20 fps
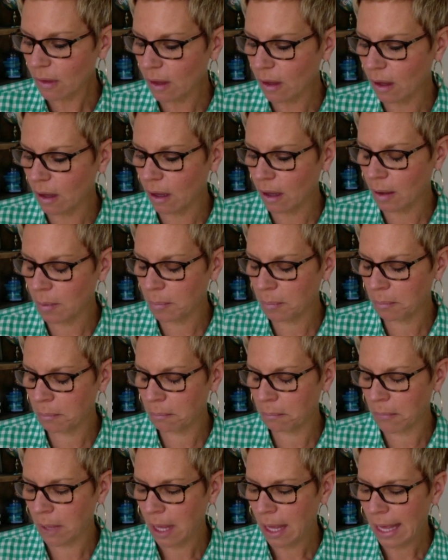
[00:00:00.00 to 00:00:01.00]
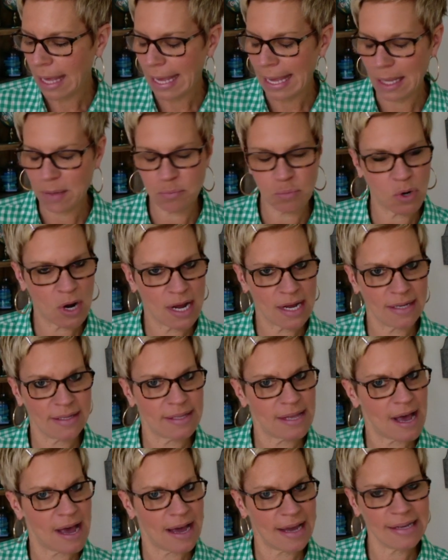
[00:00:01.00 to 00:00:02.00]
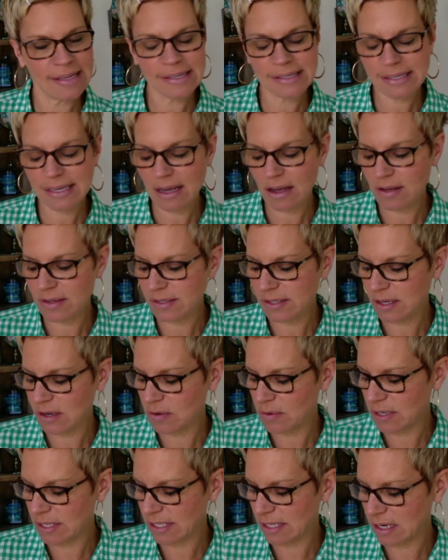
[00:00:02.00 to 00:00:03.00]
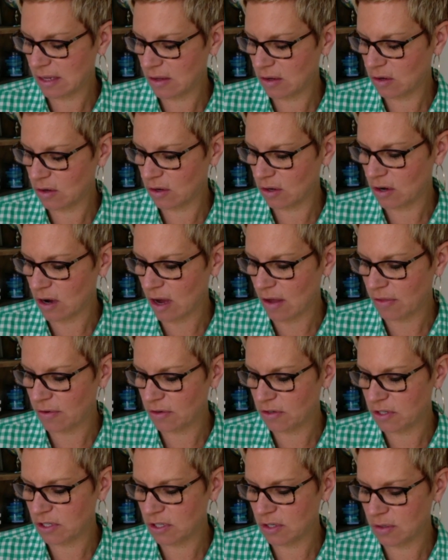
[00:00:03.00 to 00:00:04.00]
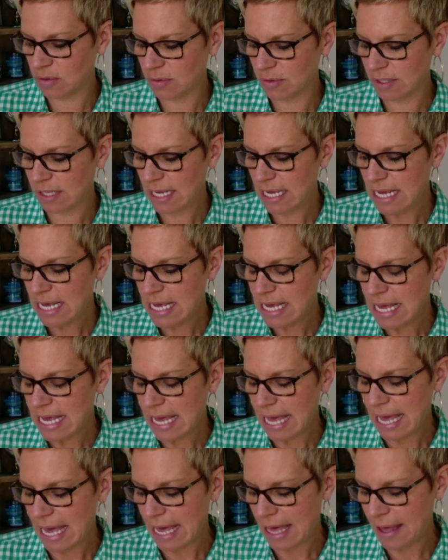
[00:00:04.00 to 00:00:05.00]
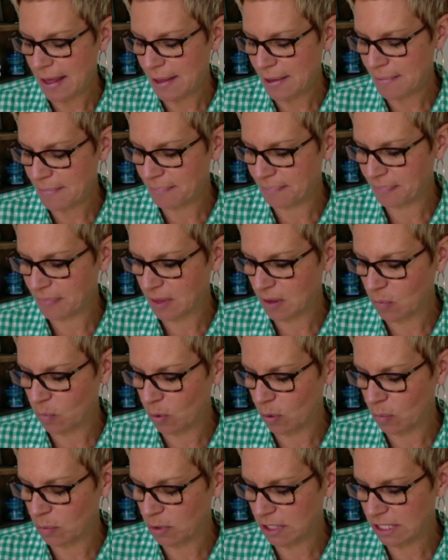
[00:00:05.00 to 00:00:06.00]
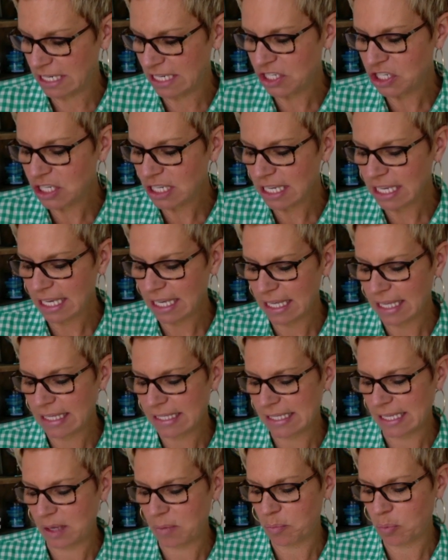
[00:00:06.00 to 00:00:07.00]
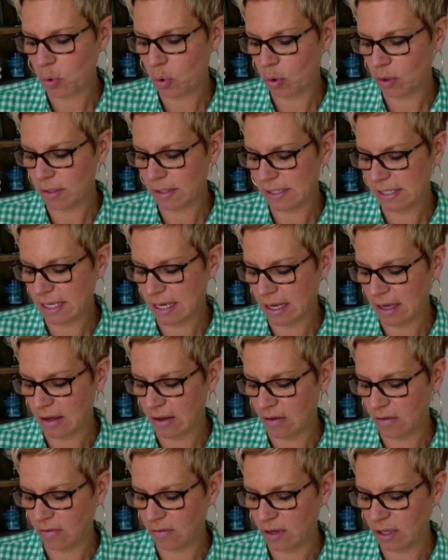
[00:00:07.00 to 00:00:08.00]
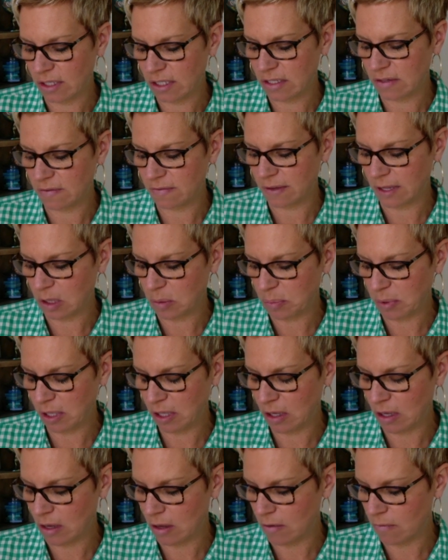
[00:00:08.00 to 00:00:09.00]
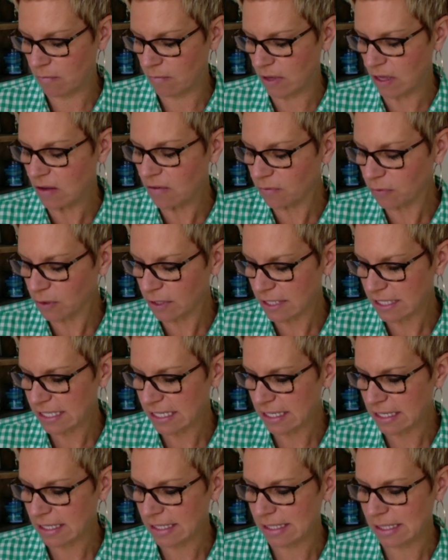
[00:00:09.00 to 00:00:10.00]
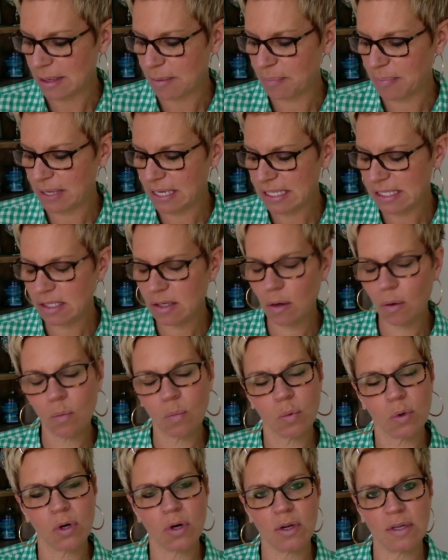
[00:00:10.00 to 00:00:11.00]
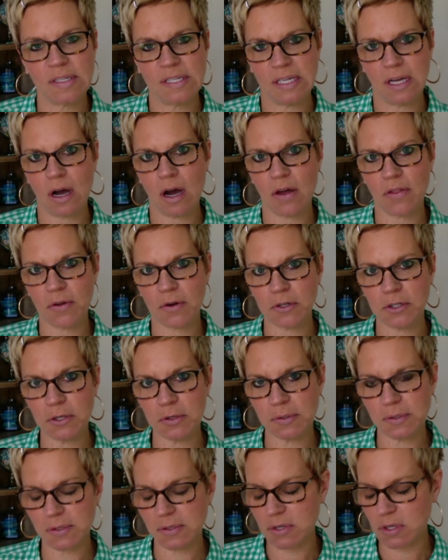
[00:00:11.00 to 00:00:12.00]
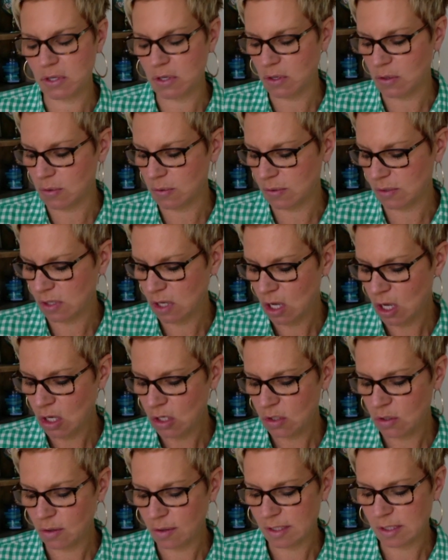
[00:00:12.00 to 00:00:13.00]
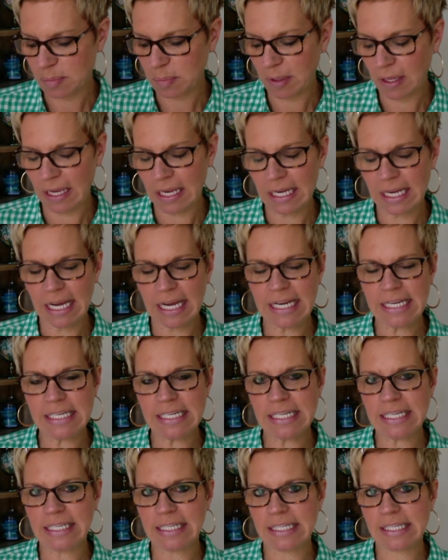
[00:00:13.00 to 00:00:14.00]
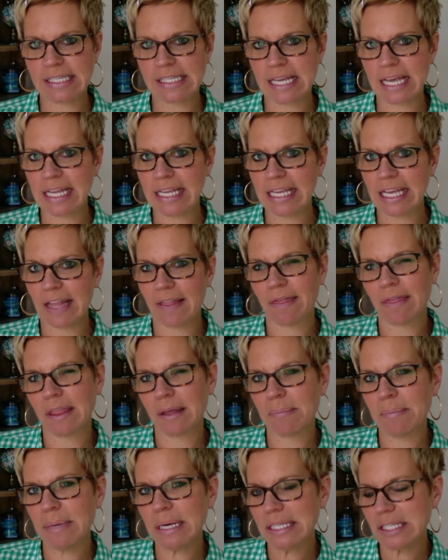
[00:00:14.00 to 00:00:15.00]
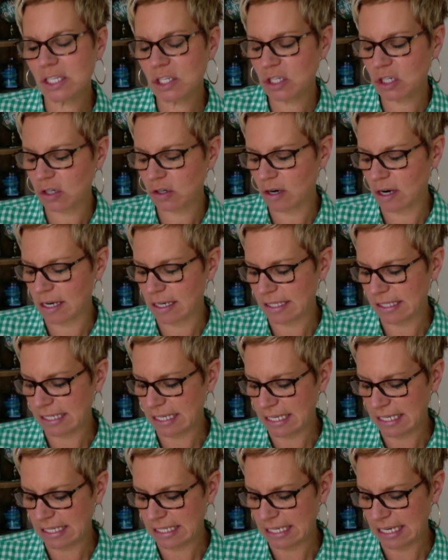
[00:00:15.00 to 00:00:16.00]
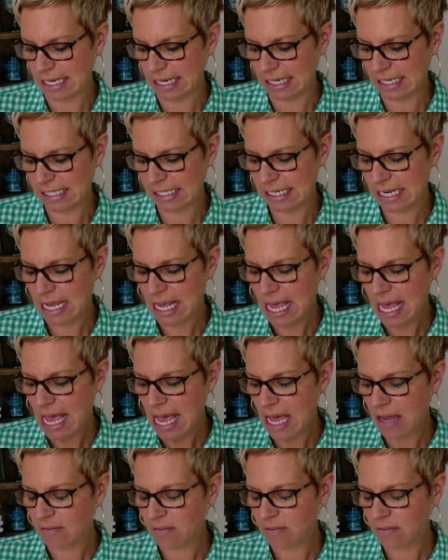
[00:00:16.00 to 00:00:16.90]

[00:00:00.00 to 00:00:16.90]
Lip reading: And Brian Lies also is another good author to use. When we're teaching kids the importance of developing inferences based on words the author chooses to use to explain ideas and get the message across in text. And